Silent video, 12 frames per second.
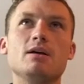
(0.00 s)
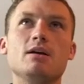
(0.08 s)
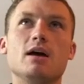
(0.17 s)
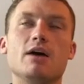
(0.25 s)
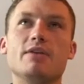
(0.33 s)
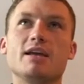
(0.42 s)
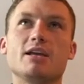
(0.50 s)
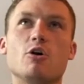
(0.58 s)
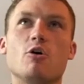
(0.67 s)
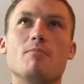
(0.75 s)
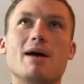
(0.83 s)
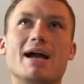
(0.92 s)
And then
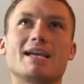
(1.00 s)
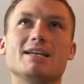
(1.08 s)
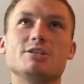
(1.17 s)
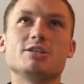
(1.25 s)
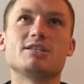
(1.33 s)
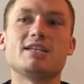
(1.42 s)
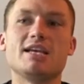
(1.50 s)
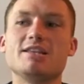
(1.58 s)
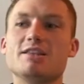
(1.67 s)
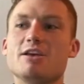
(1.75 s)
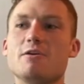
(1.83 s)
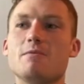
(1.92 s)
going back and just seeing
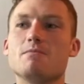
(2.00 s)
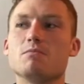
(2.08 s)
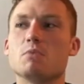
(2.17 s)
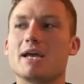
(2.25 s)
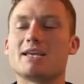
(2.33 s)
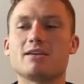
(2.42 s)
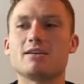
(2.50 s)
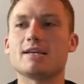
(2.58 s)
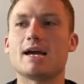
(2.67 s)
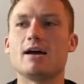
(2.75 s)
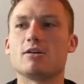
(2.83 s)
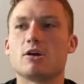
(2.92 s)
them, like,
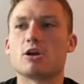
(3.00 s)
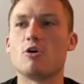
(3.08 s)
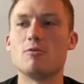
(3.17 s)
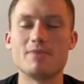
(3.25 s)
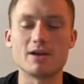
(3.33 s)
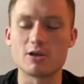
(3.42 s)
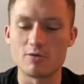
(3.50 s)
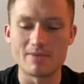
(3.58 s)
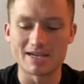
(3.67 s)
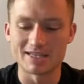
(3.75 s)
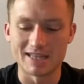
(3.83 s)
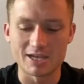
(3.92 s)
I don't know, going
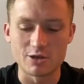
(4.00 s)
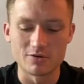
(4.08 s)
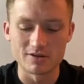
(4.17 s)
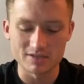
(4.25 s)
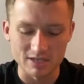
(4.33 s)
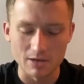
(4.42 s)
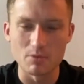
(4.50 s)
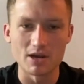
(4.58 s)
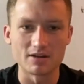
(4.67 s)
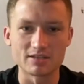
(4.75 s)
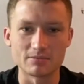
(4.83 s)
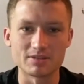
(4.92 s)
back and like going to Subway
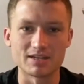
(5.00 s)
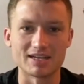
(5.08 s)
or something.